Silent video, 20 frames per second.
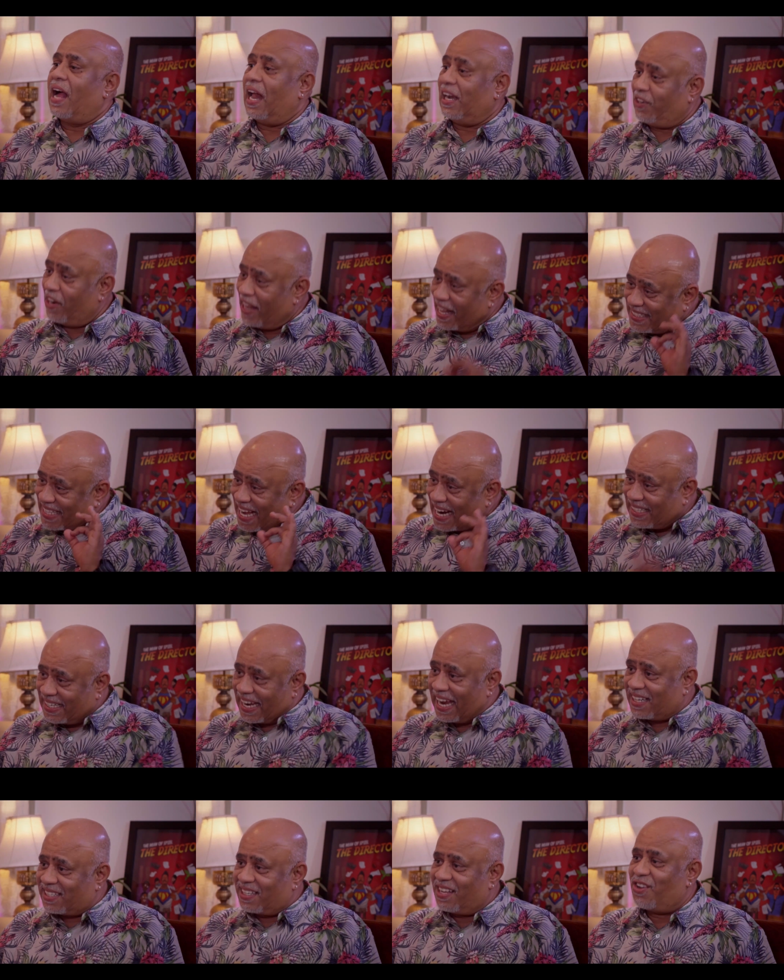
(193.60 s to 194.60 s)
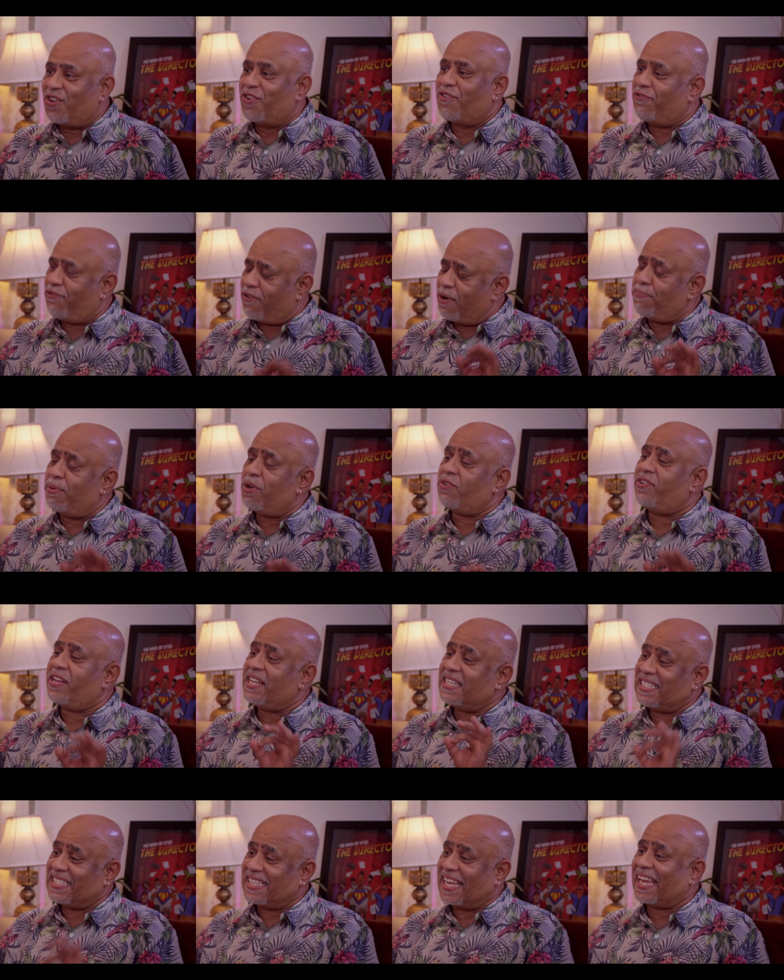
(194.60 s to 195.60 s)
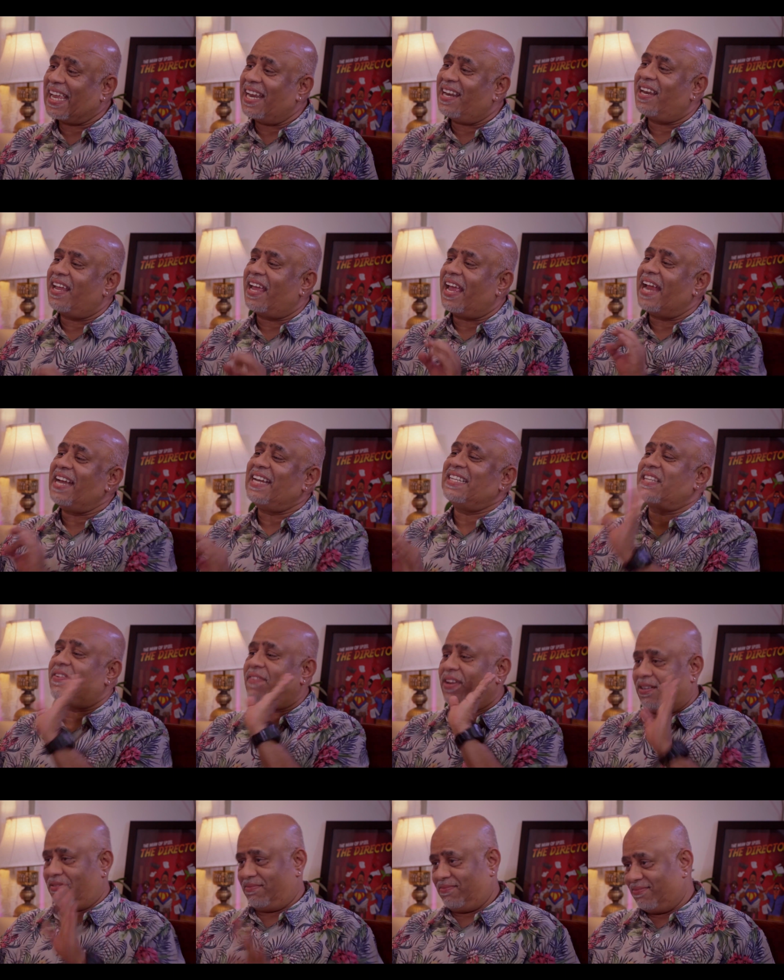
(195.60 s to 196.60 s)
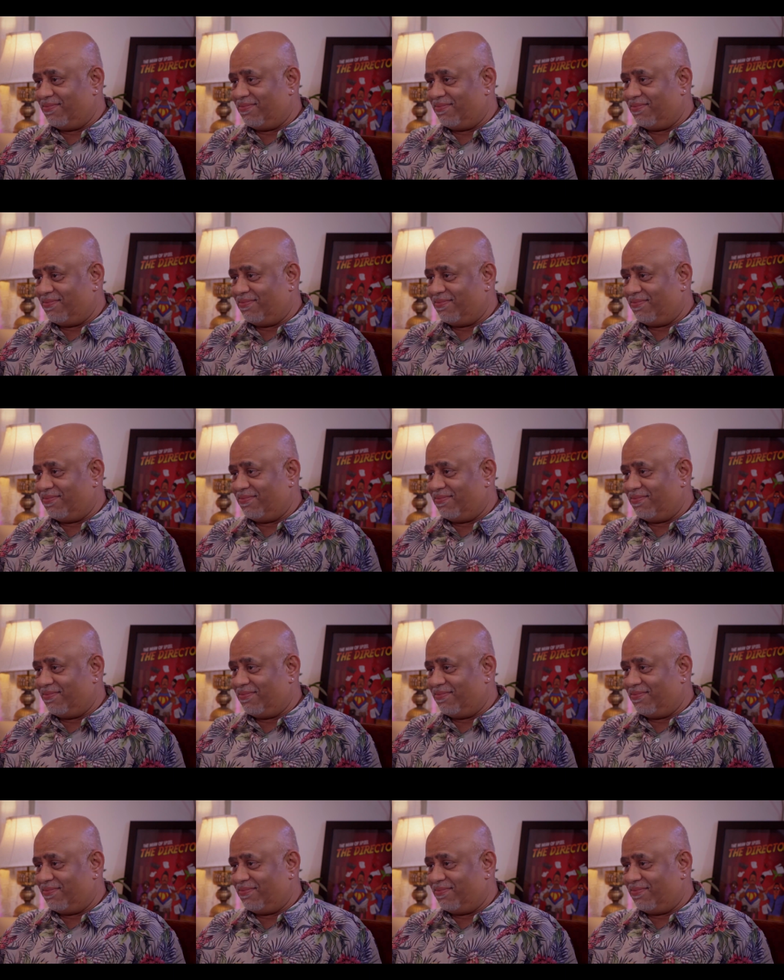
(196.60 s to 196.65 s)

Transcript: Actually, exact date, February 2nd, 87.